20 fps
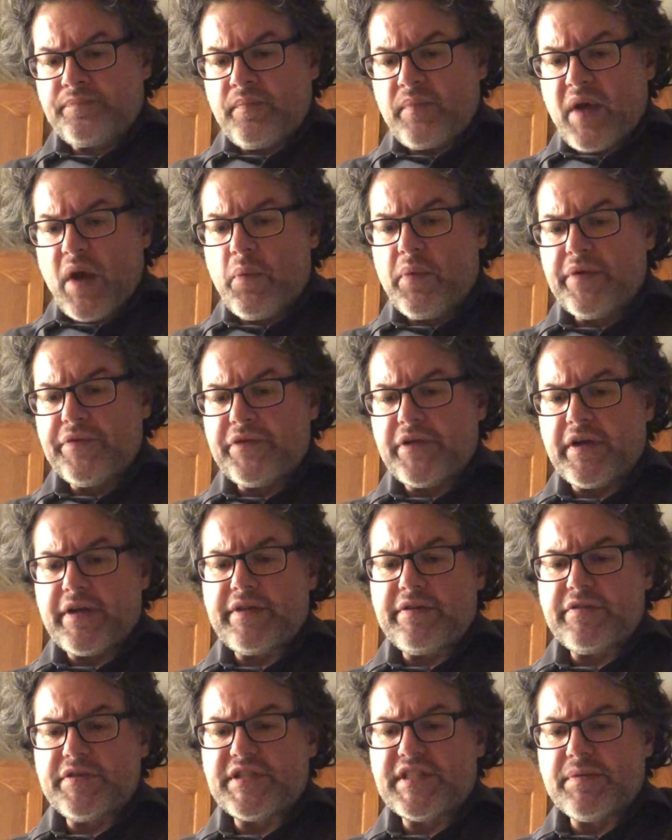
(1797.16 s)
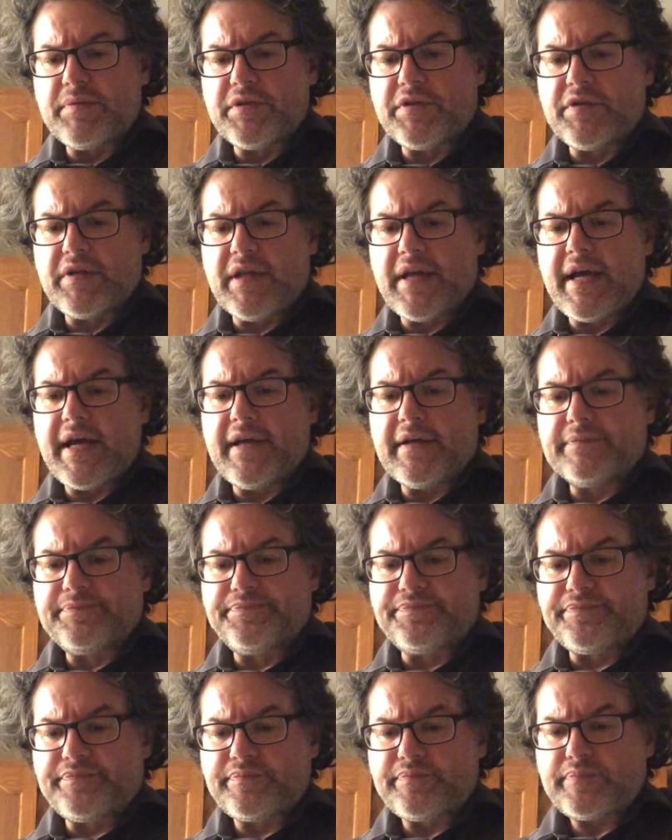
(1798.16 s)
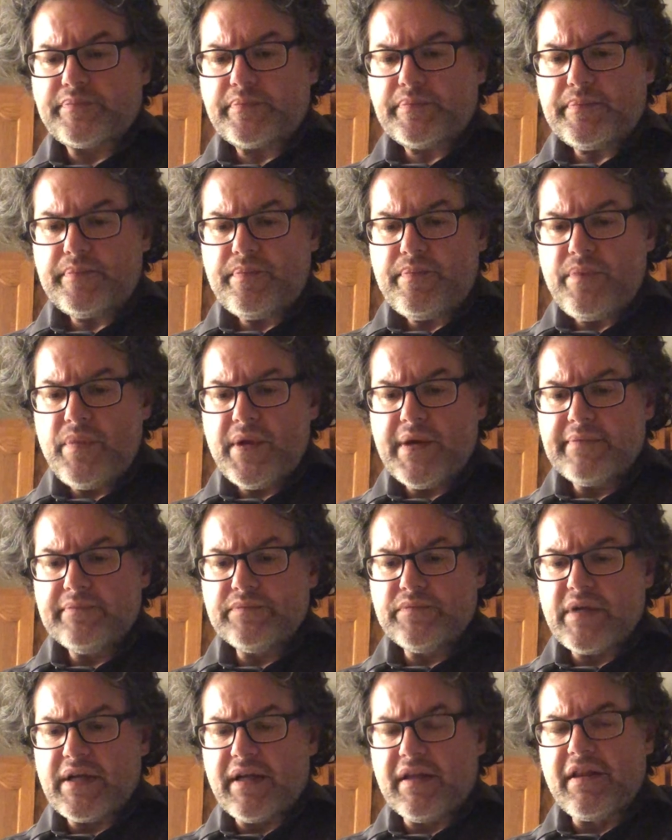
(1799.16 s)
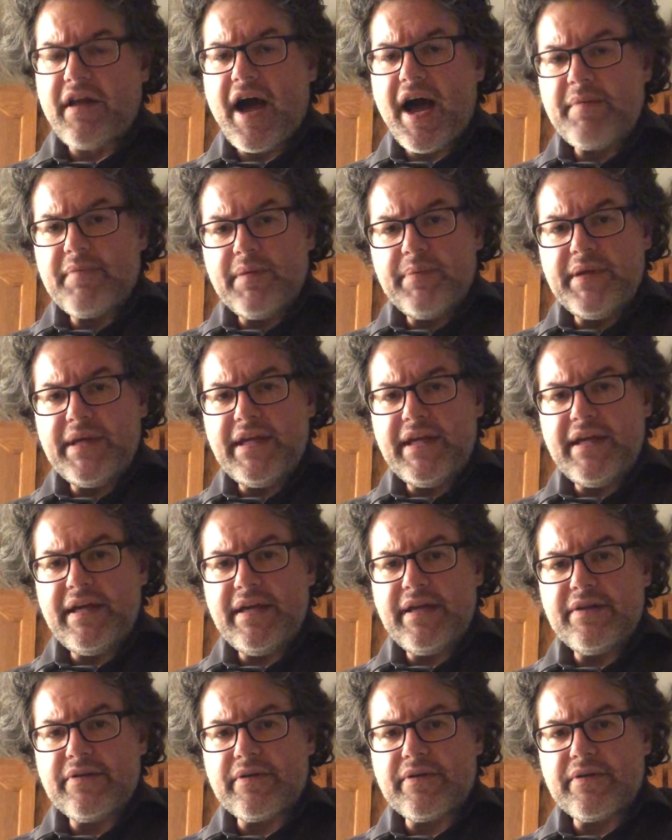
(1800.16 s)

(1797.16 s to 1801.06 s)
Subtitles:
I wonder if they're similar to like a lima bean,